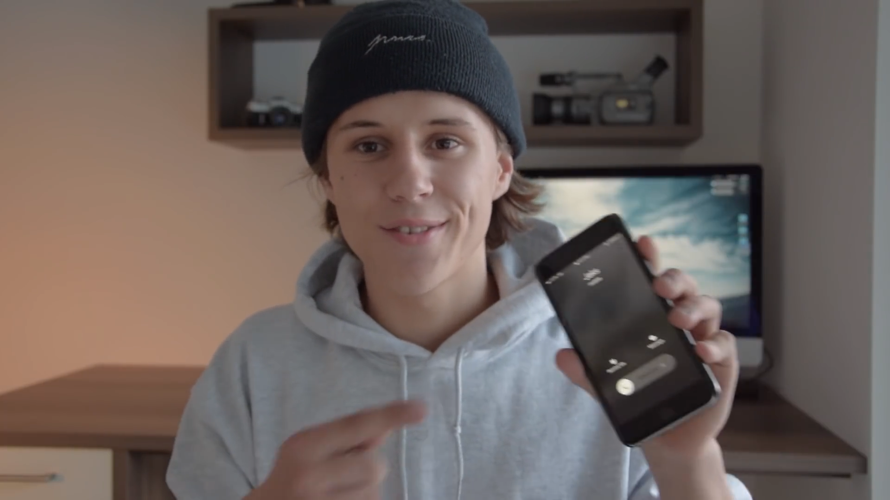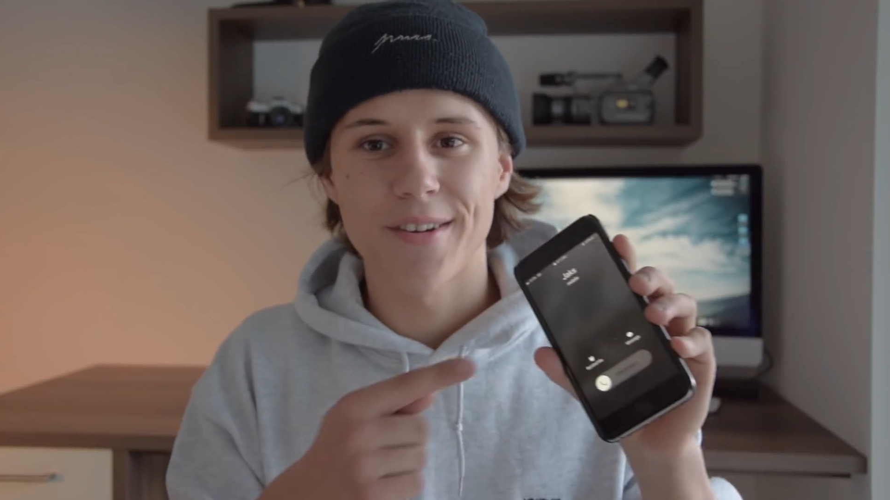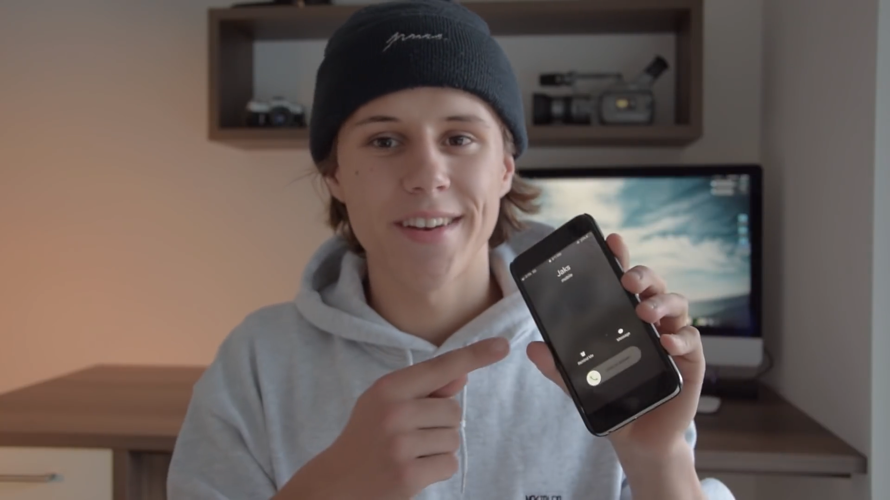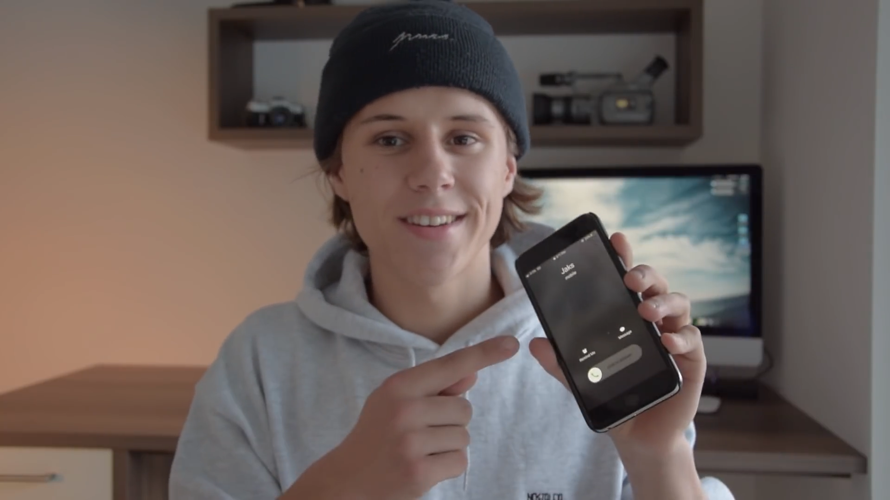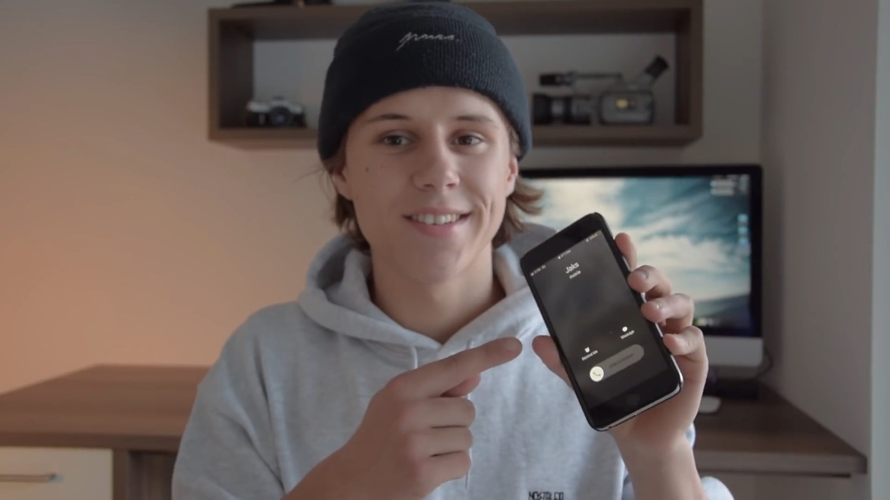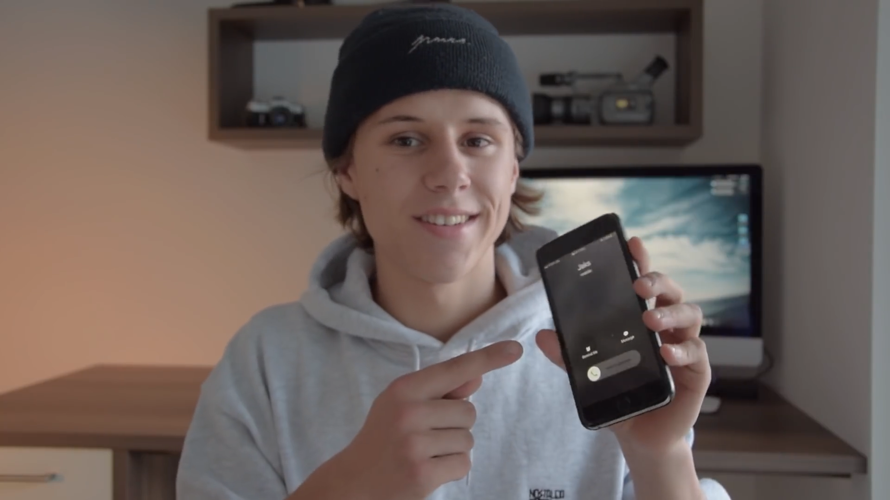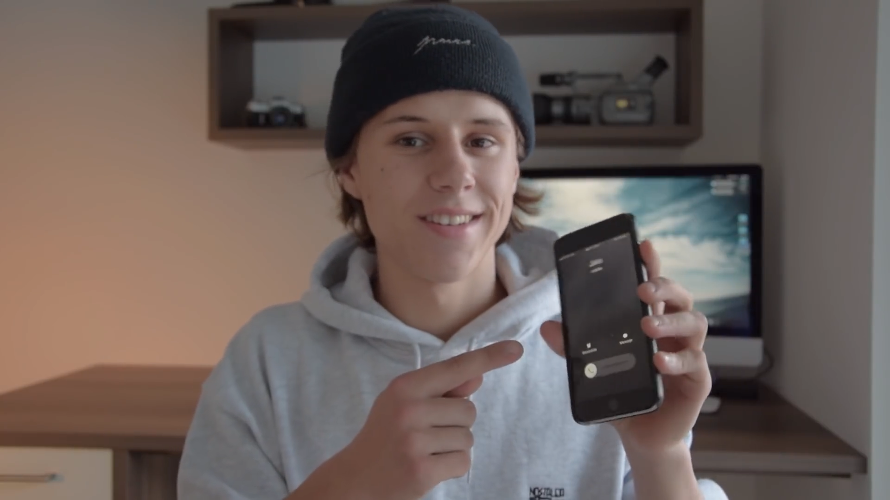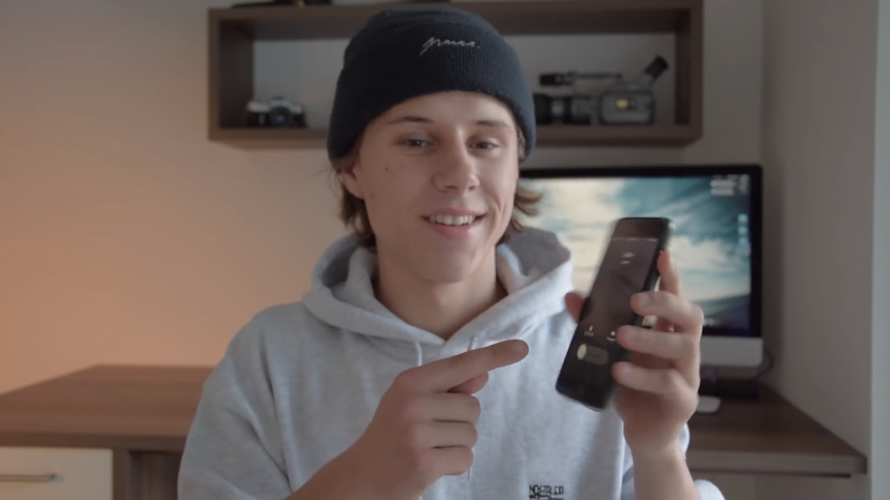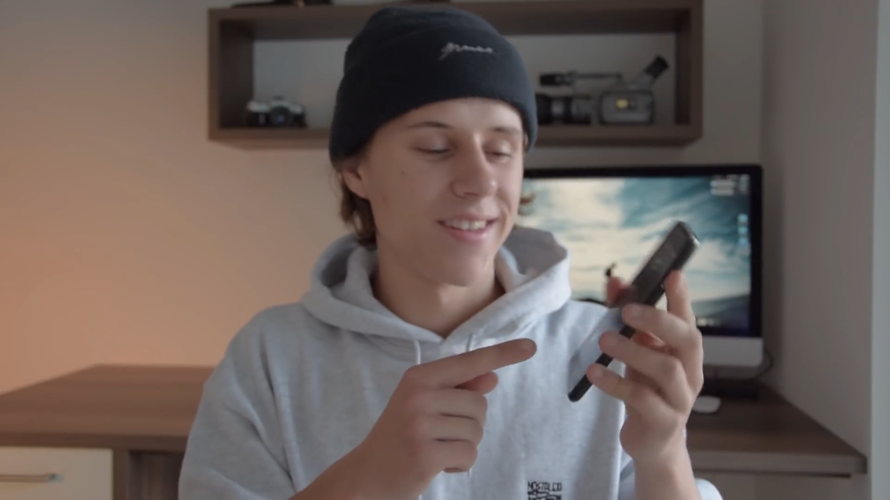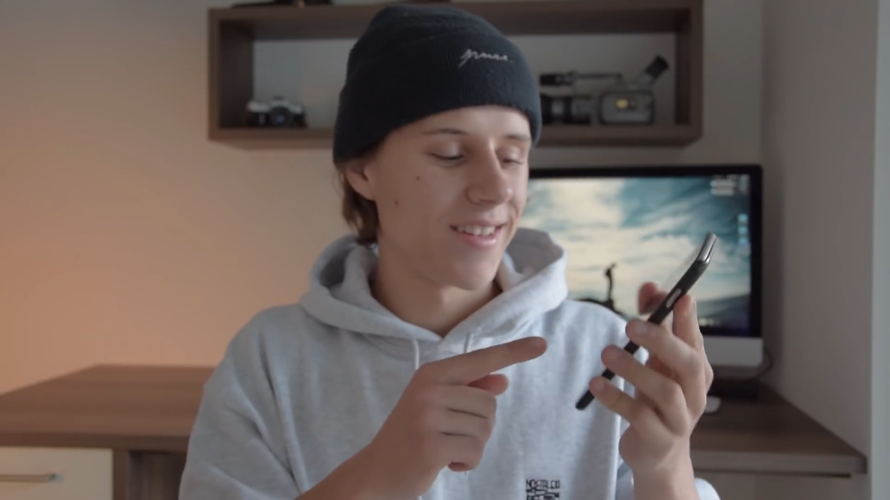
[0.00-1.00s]

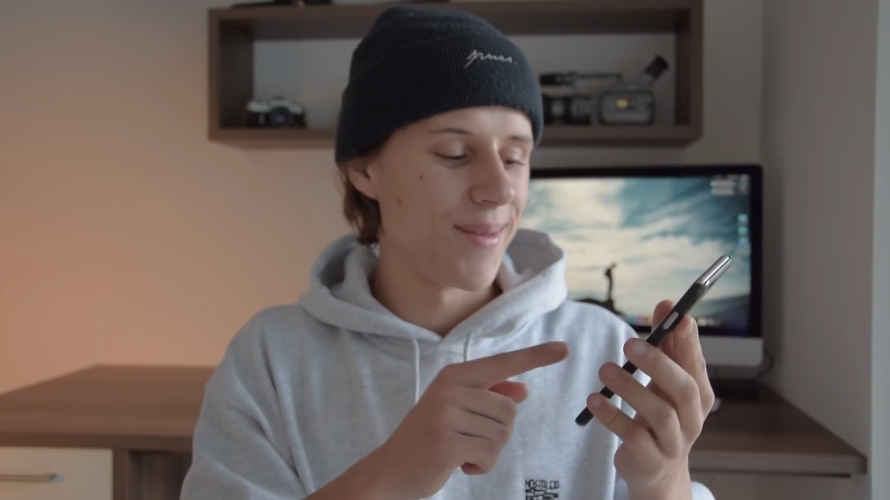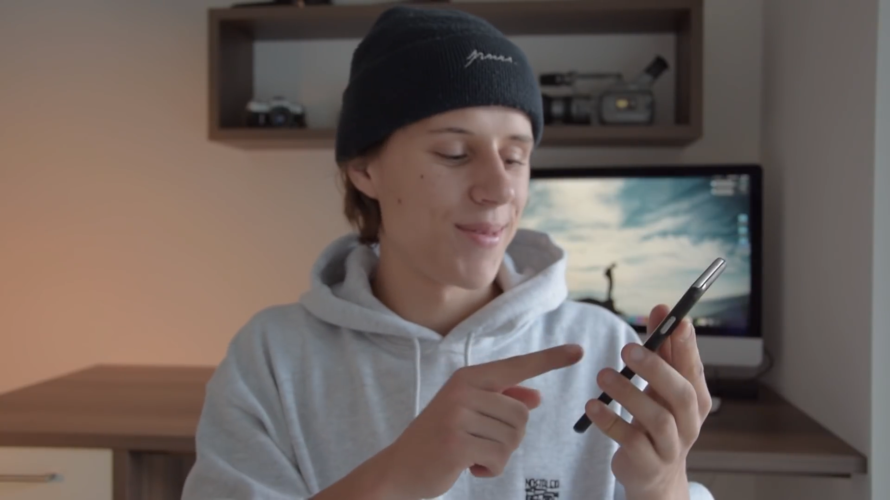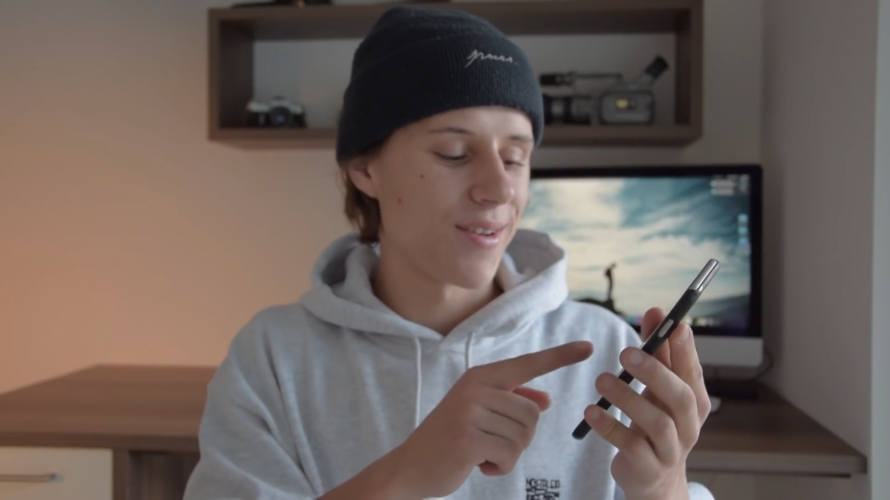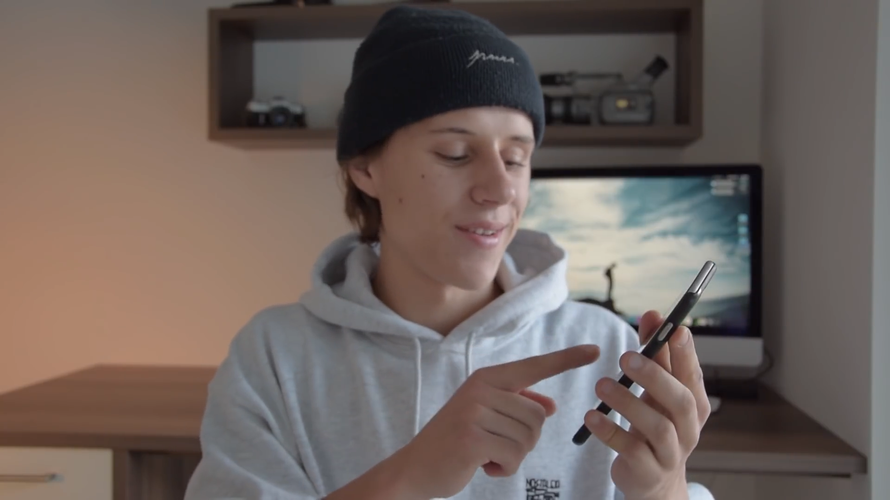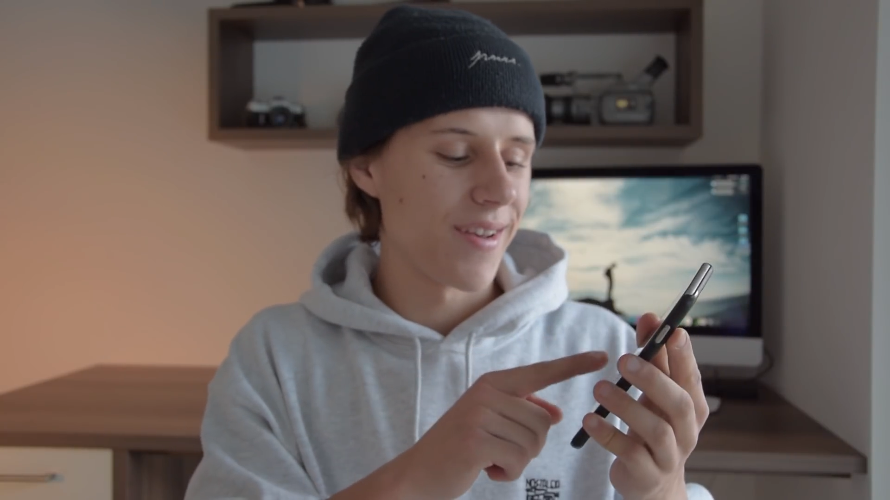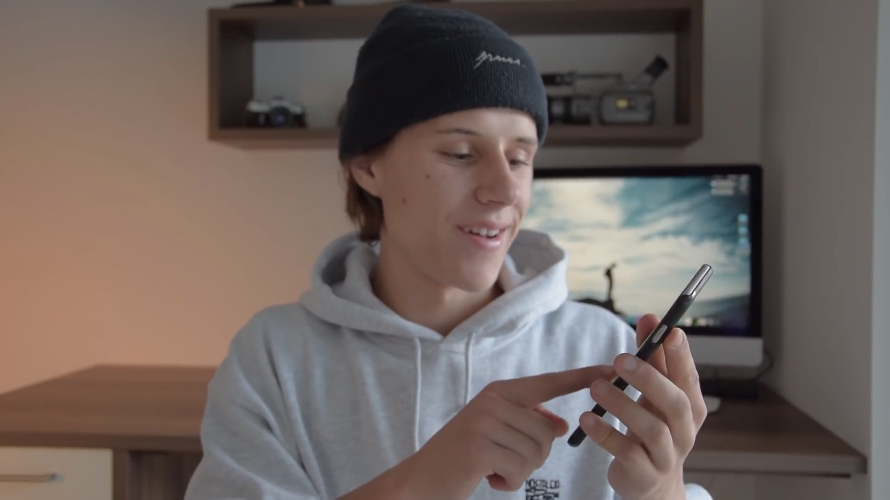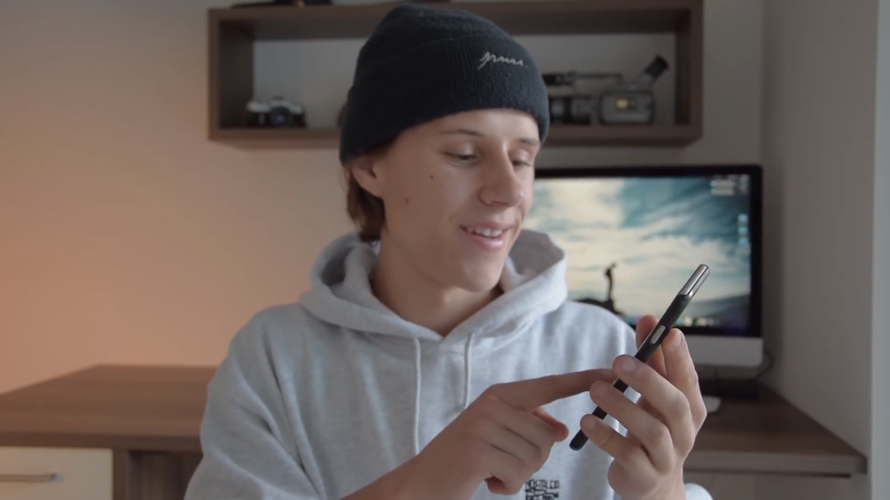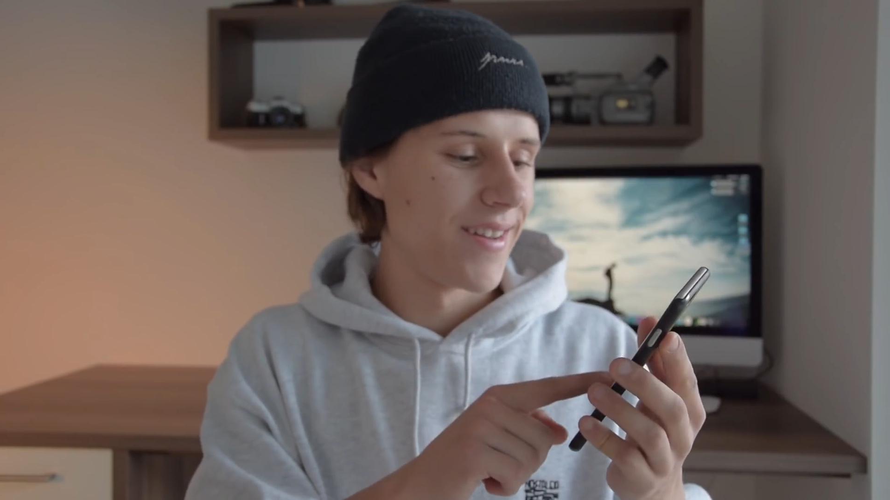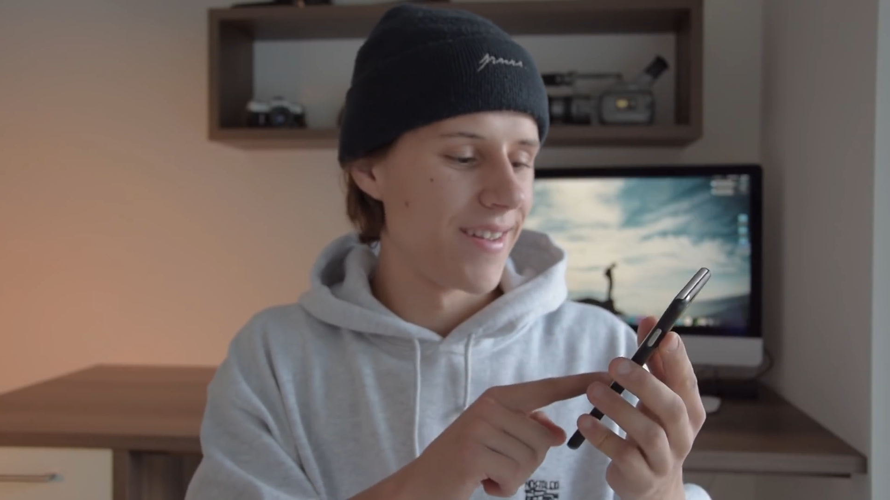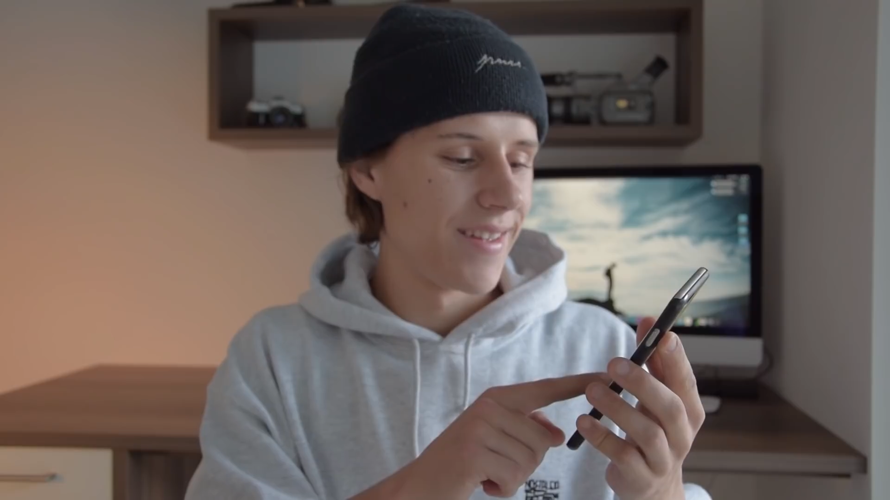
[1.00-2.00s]
tradition keeps going on.